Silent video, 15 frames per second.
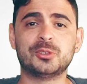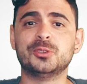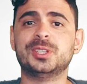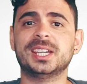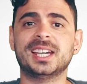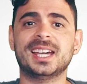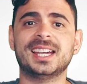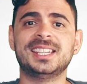to
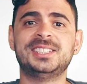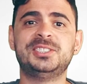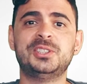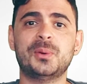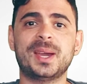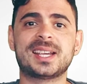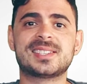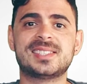the
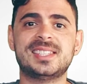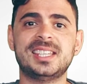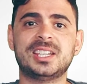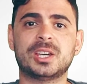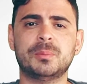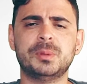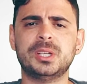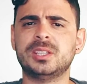UXD
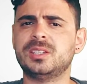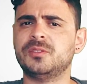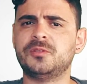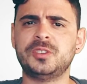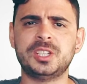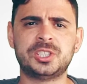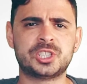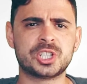community
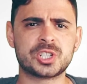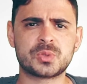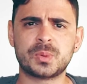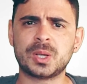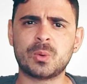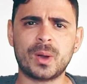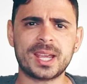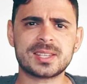features
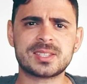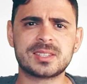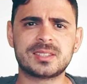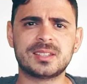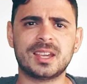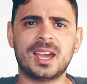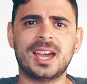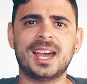
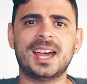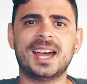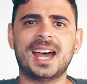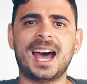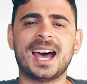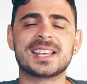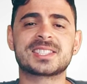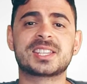request
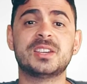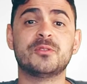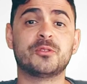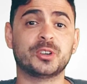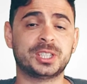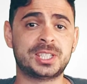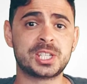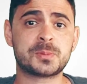asking
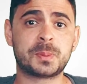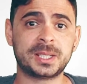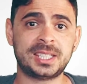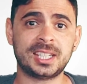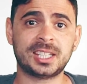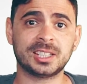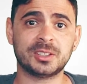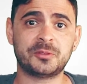for this
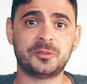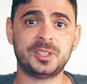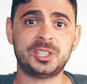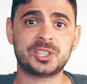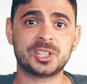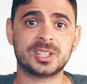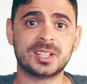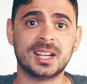particular
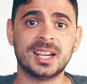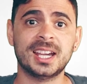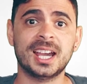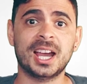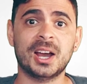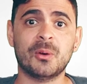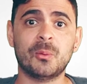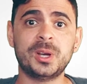feature,
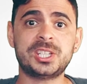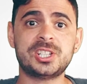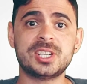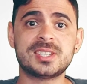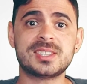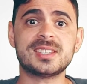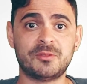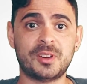which
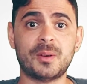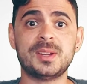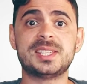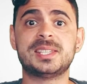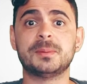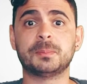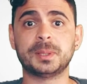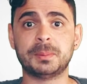is, very
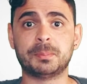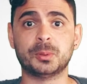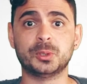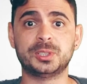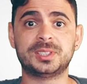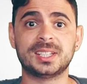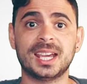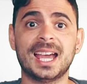simply
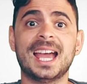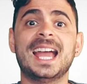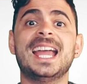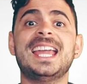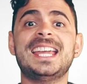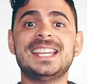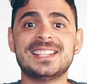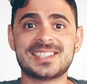put,
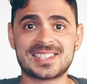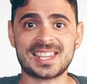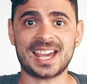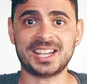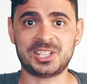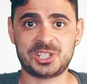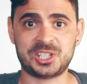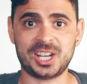
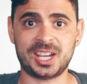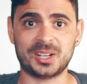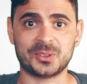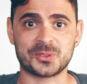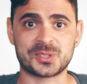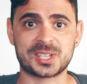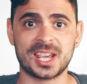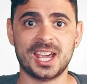inside shadows.